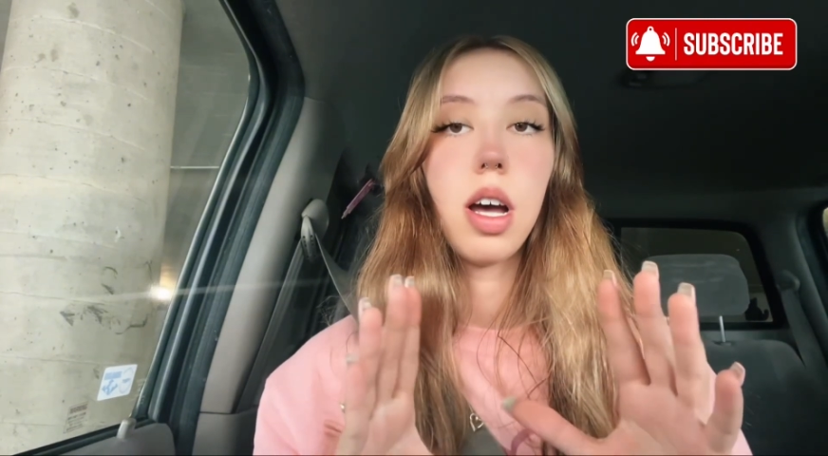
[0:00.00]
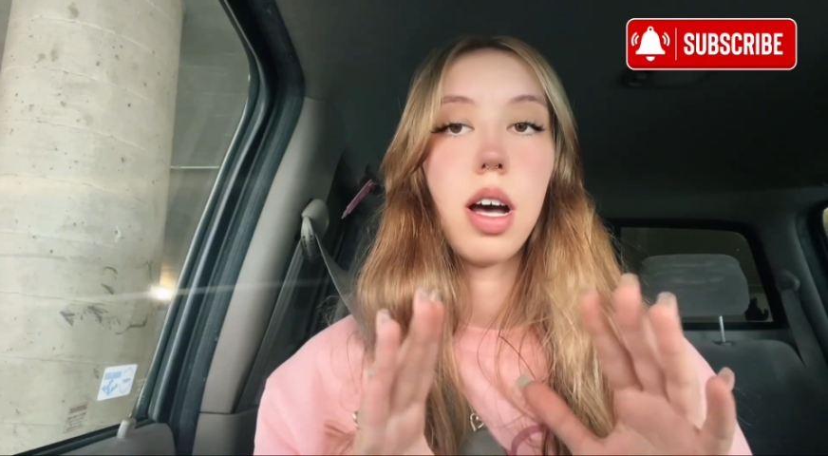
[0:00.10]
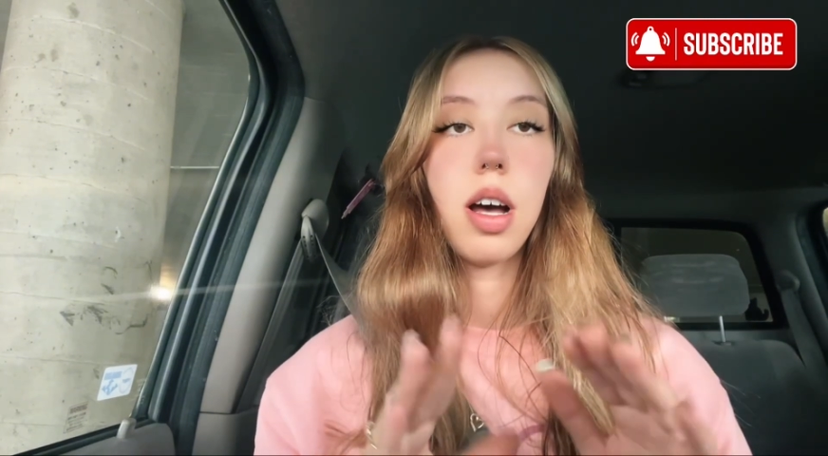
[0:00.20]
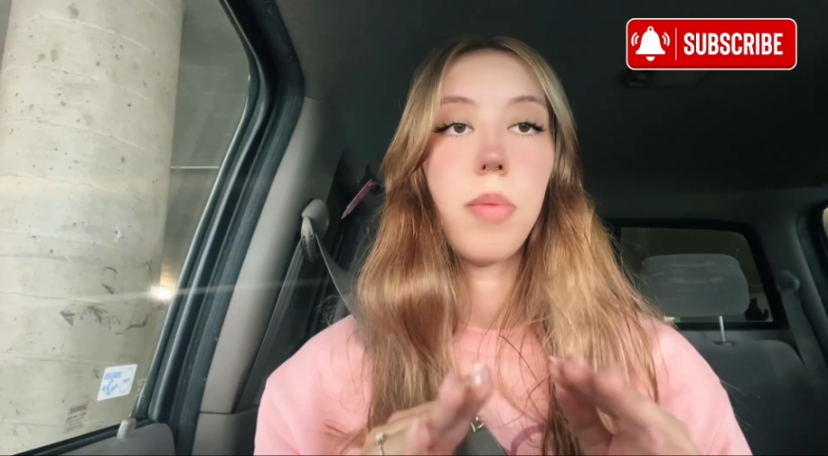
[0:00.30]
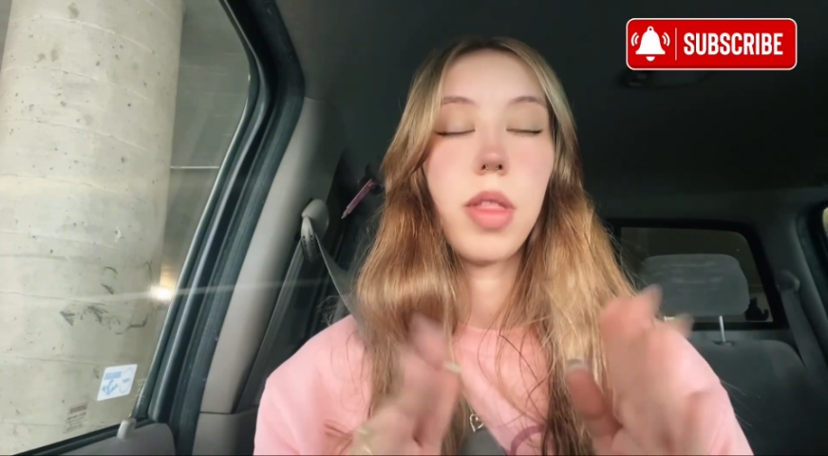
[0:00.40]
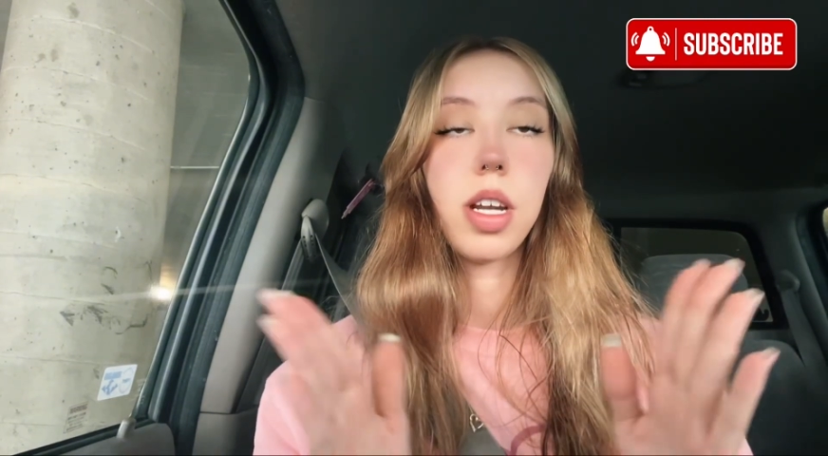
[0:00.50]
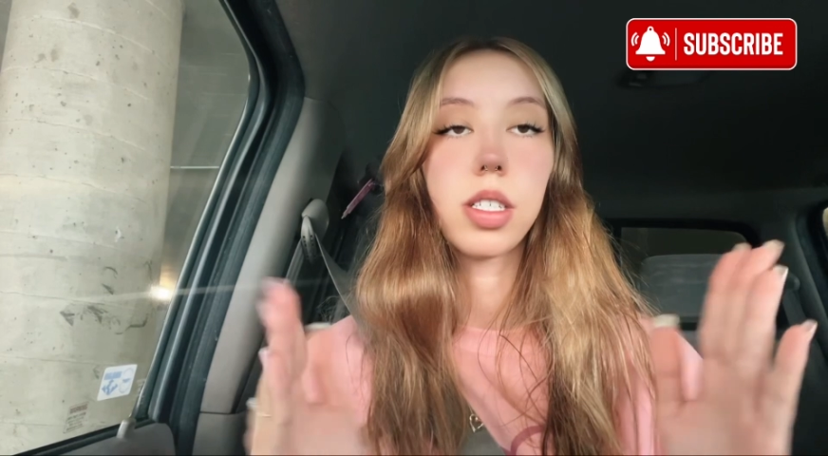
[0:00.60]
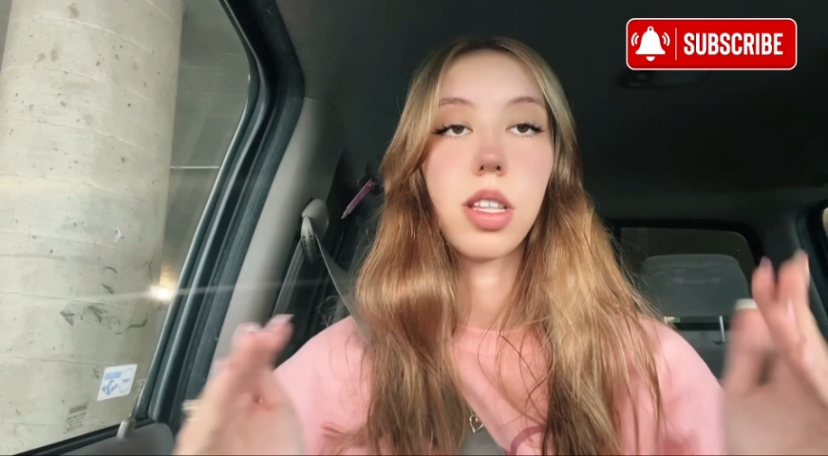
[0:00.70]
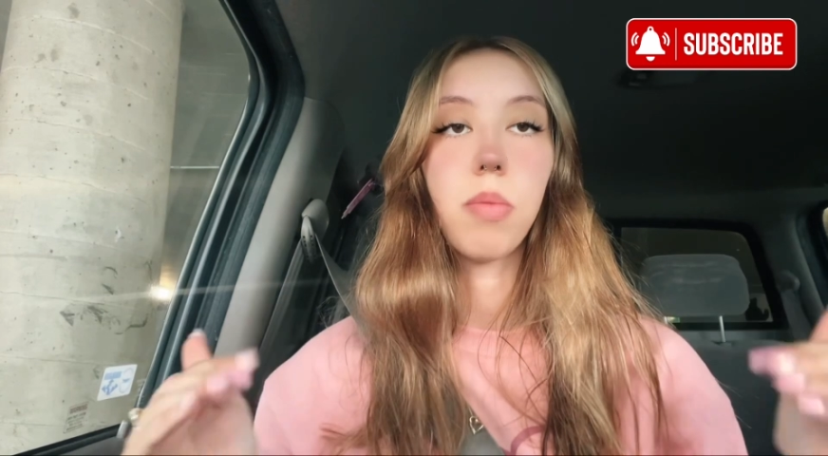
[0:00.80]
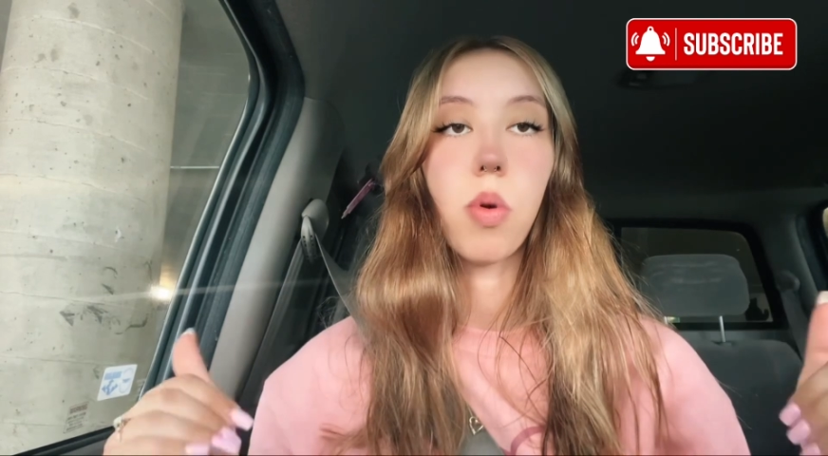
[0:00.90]
and then it's
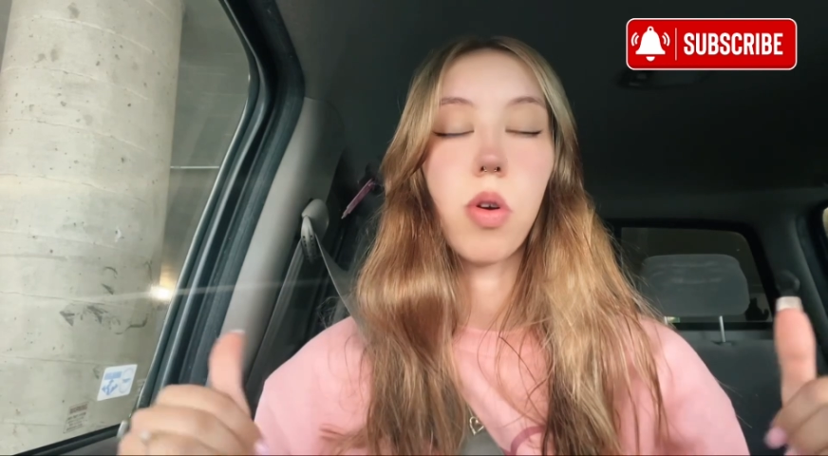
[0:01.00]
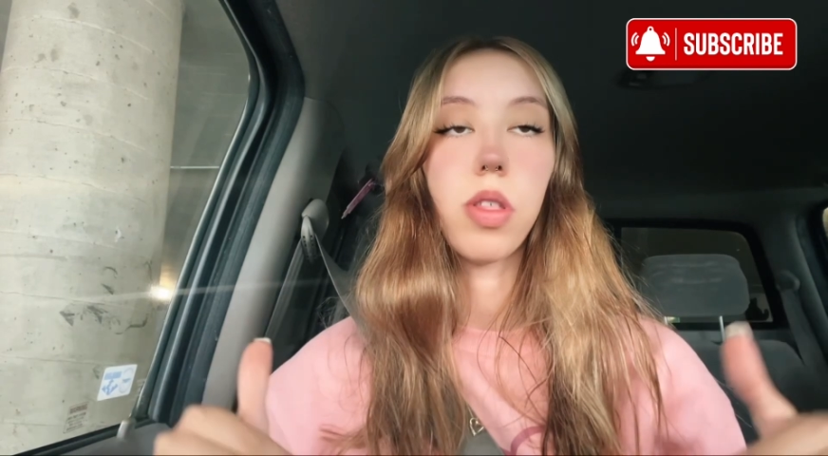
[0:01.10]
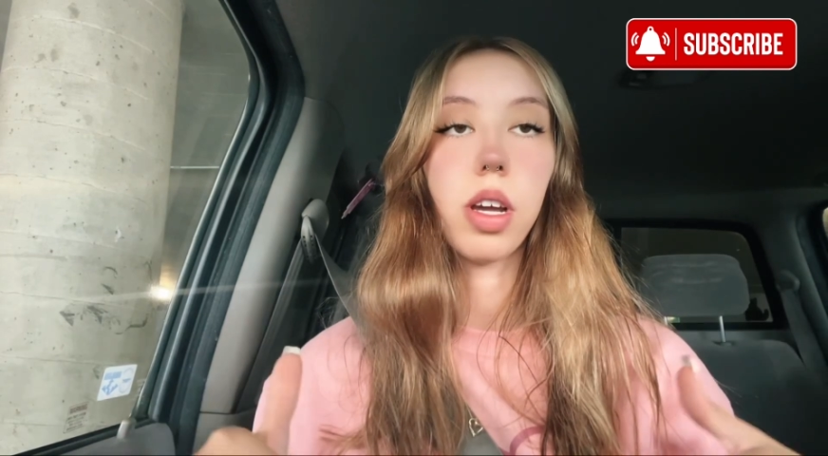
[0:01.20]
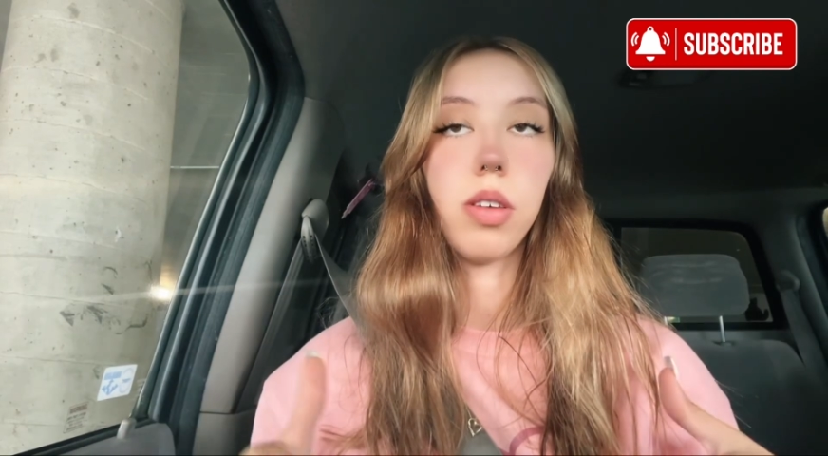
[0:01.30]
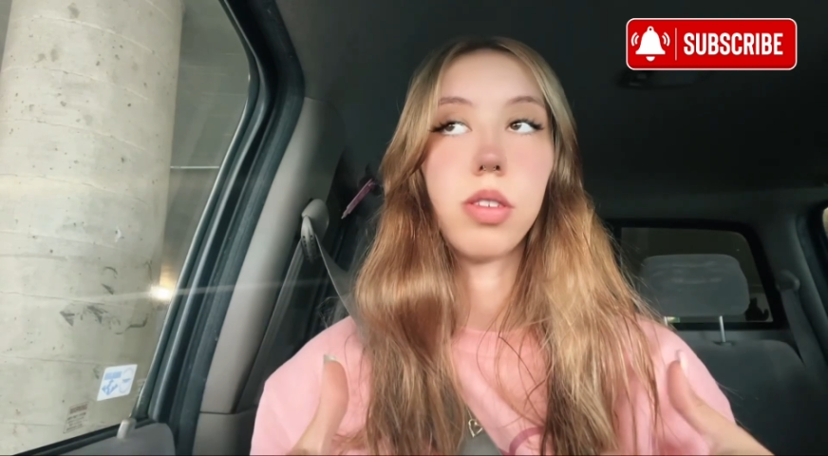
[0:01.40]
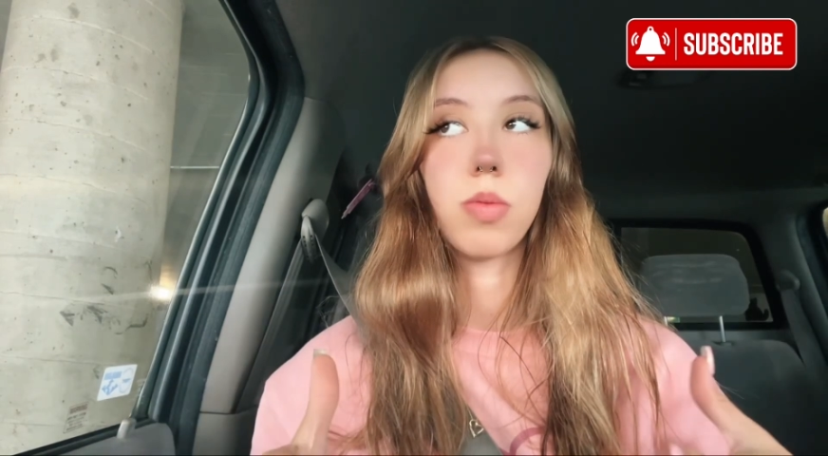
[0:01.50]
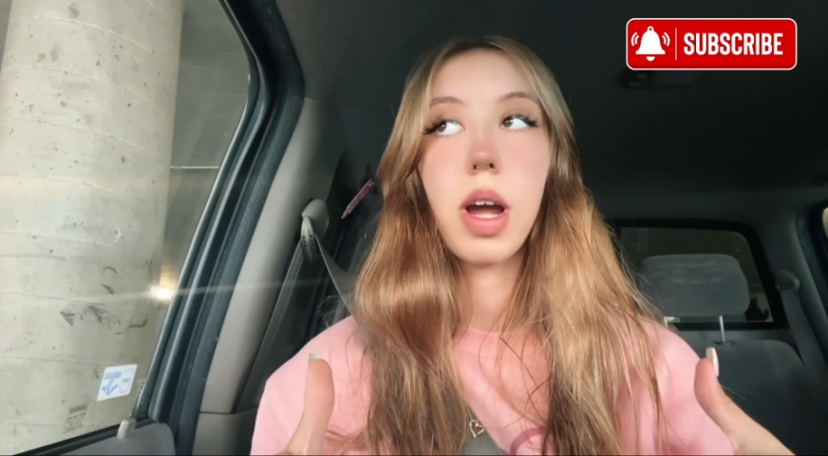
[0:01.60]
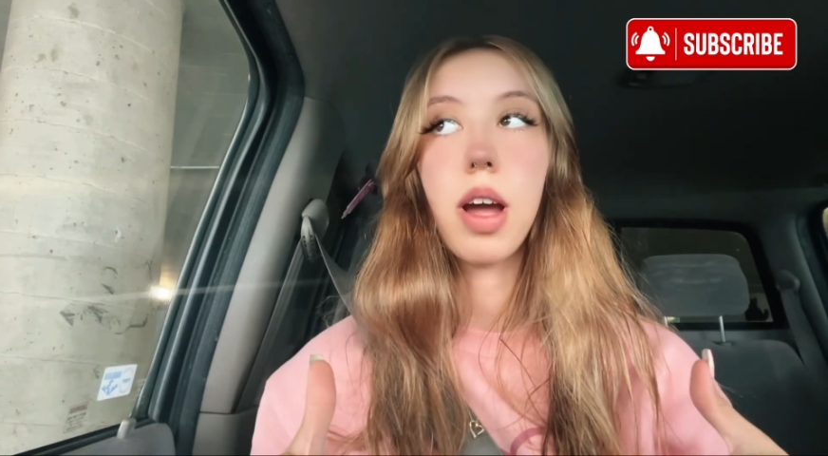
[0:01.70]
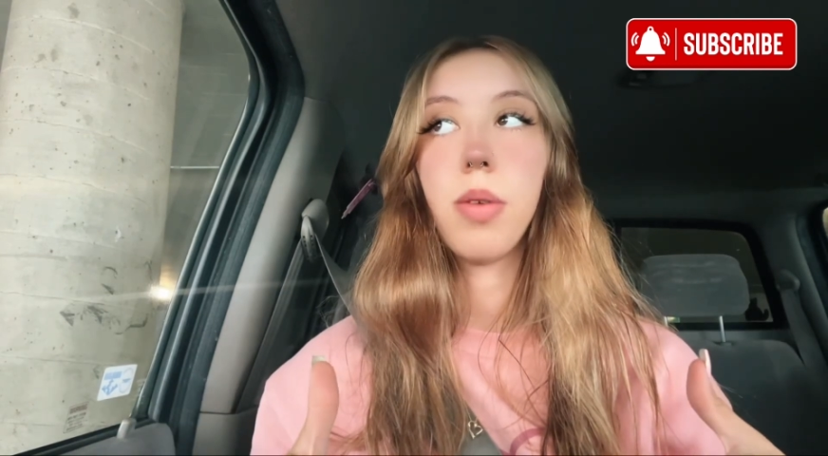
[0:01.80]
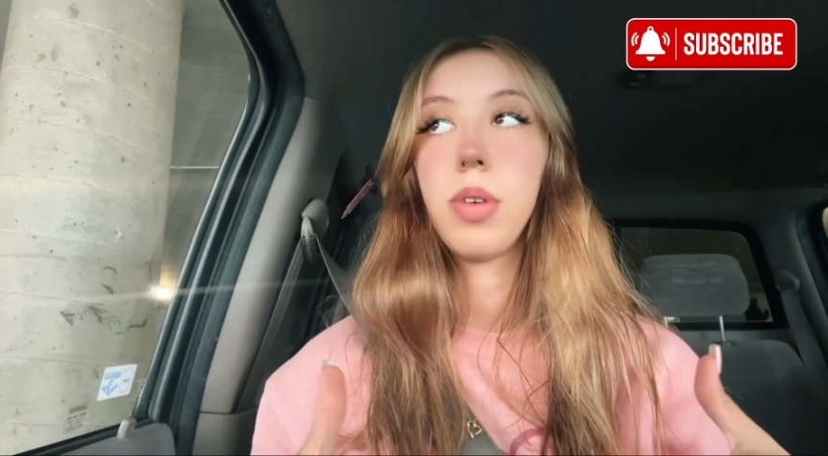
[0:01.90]
got the border that goes
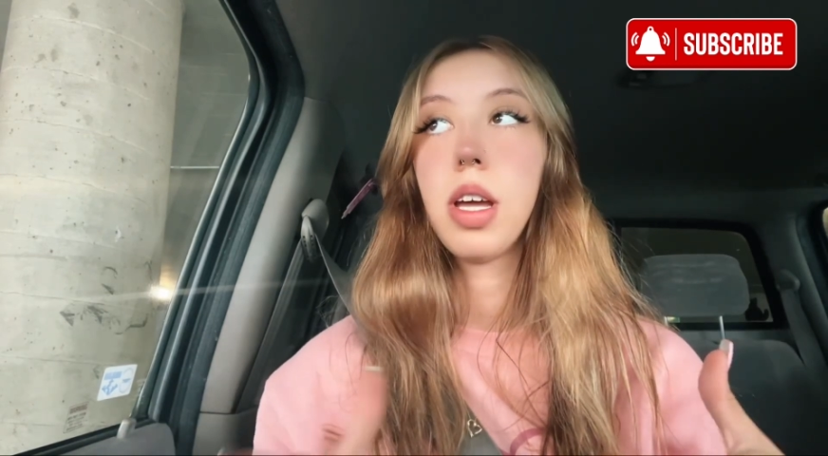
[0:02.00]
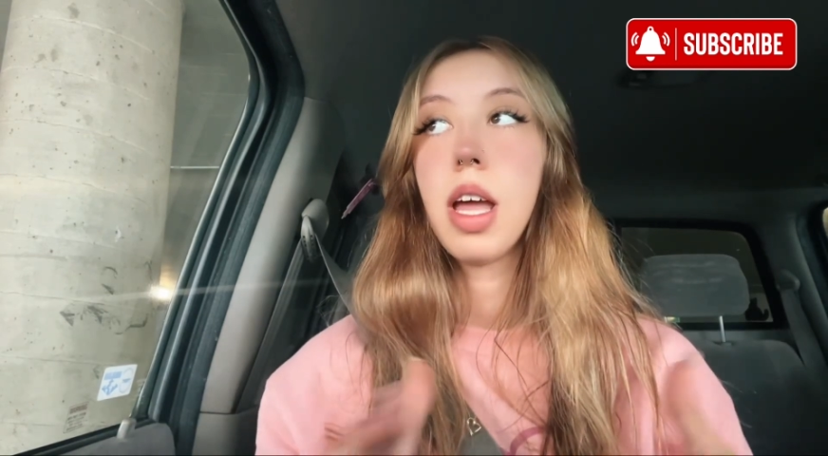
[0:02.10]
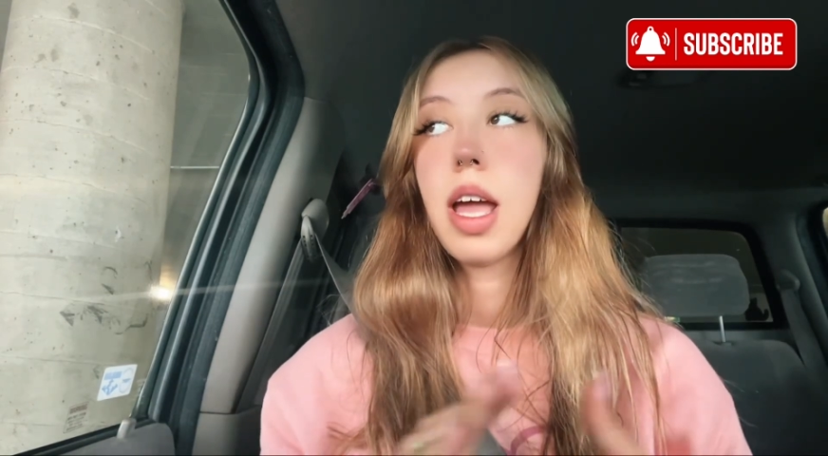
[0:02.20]
around.